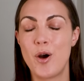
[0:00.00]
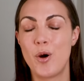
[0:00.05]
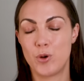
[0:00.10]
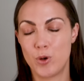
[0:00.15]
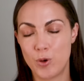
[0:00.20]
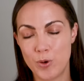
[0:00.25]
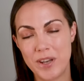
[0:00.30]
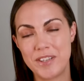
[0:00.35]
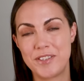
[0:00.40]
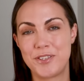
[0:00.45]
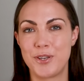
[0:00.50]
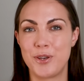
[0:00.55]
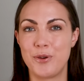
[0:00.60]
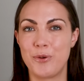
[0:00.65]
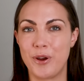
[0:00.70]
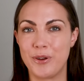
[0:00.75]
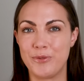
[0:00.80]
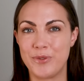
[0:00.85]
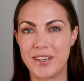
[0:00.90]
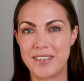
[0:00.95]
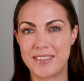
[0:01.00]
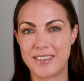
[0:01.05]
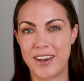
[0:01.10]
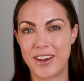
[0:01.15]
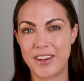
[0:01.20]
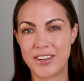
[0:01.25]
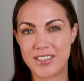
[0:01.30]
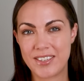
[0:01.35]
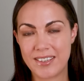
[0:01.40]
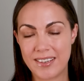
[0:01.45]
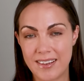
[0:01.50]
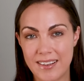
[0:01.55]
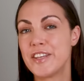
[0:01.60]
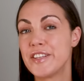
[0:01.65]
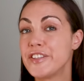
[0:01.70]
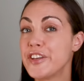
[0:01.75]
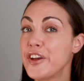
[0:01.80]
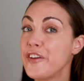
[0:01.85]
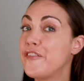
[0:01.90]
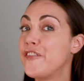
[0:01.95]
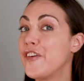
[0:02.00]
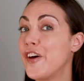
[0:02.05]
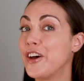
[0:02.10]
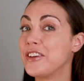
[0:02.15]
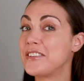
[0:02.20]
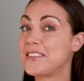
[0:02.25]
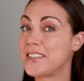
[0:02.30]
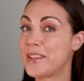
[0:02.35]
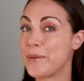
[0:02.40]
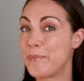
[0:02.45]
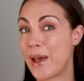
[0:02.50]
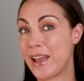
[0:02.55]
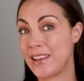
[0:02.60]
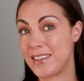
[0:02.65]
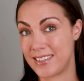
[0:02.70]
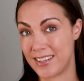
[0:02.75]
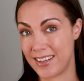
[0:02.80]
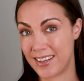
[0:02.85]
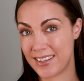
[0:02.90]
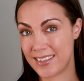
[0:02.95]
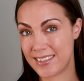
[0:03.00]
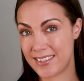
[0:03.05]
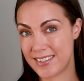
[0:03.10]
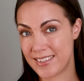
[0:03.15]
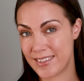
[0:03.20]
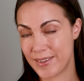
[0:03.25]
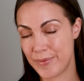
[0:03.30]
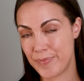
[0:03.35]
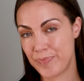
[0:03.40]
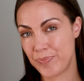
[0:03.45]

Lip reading: Always do your own research. So first, the basics.